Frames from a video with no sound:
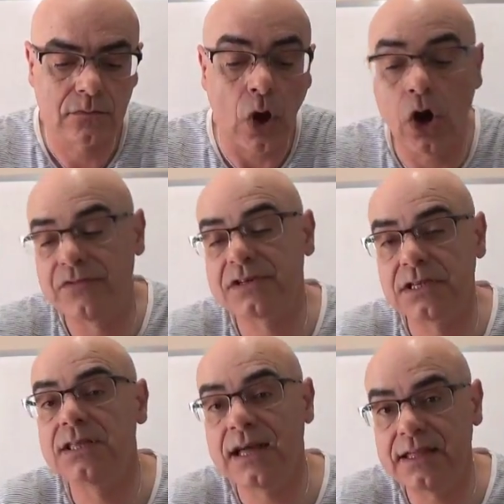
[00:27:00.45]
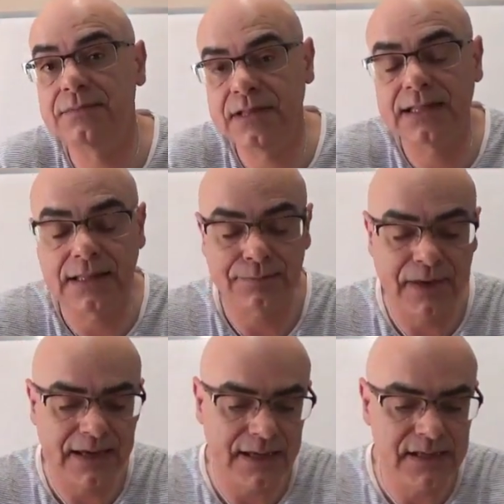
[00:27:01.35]
Obviously, that didn't
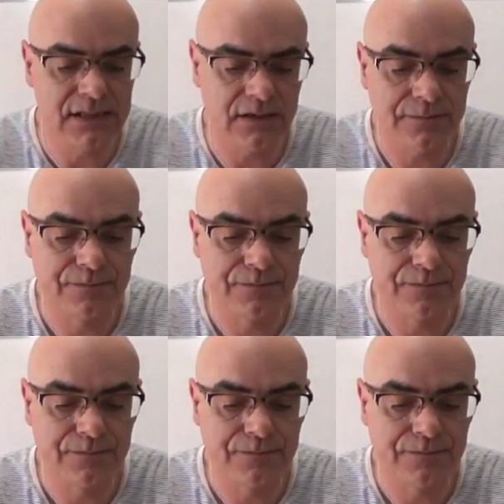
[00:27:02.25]
make it easier.